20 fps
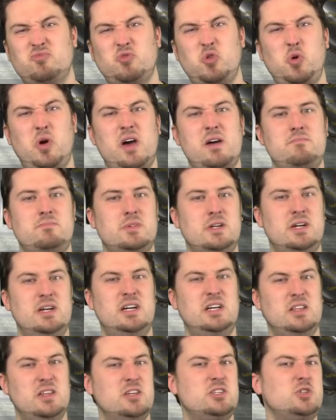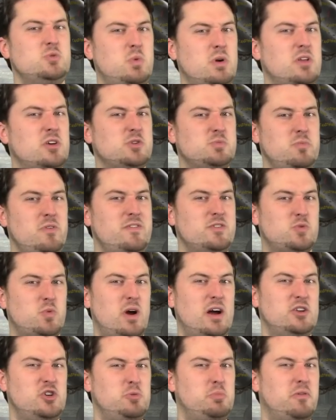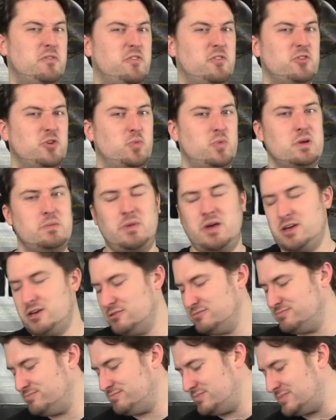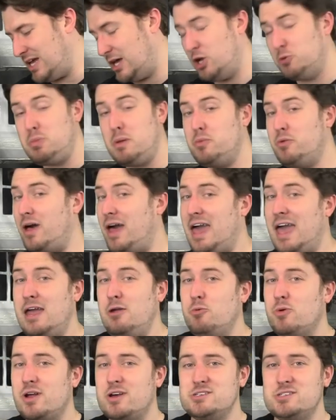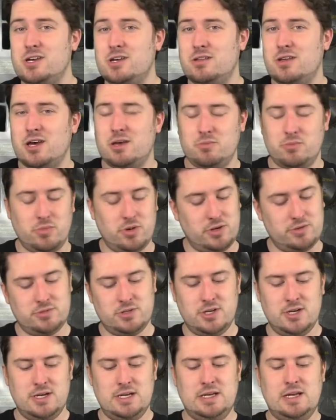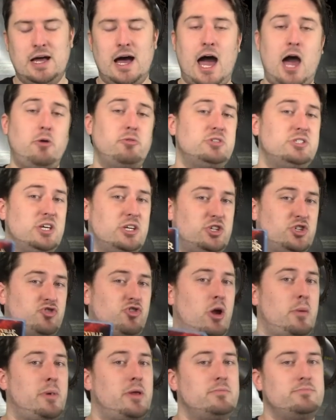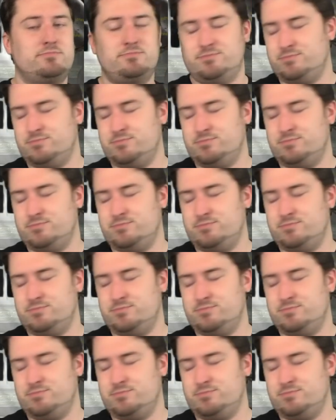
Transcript: okay. This is one of those movies where I do prefer the remake. I know people hate when I say that, but I would say stream it.